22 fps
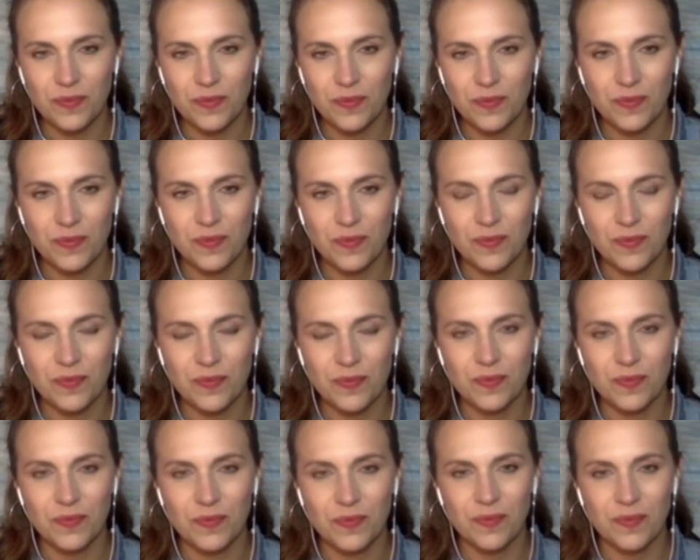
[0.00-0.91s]

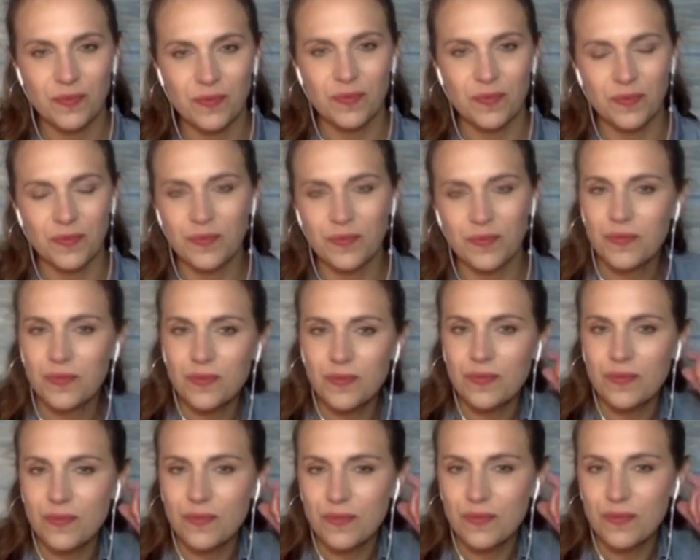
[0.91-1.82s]

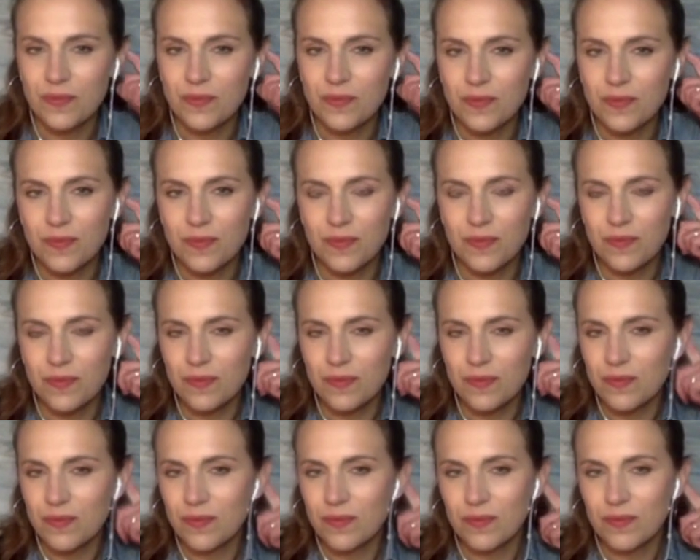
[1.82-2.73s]

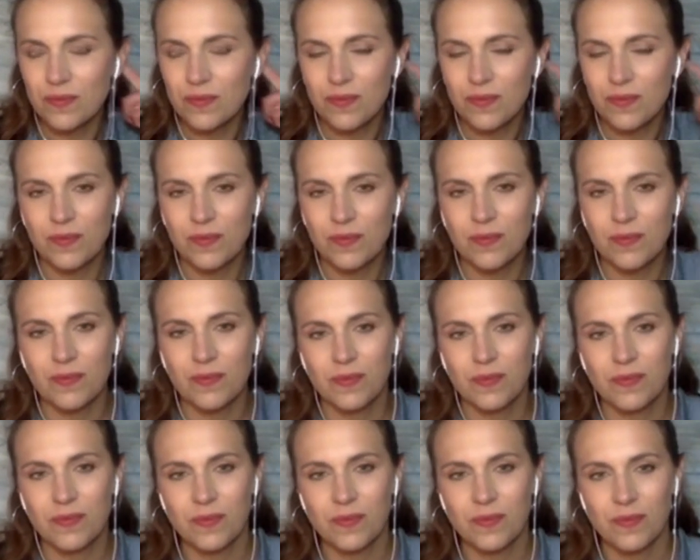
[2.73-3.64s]

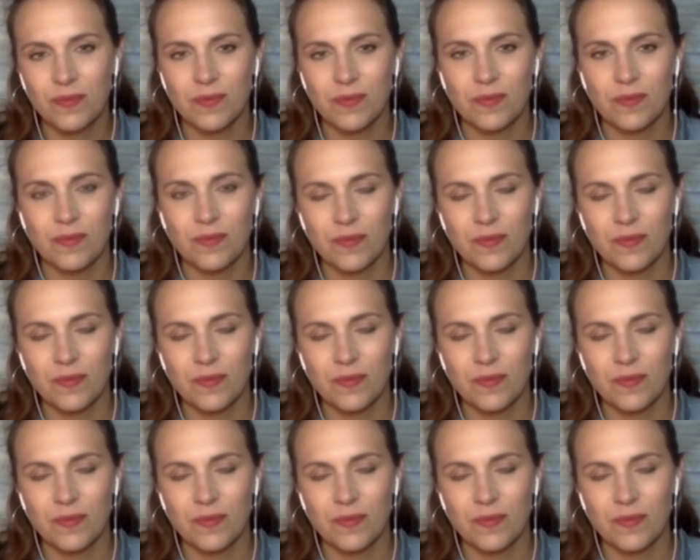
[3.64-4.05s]
(silent)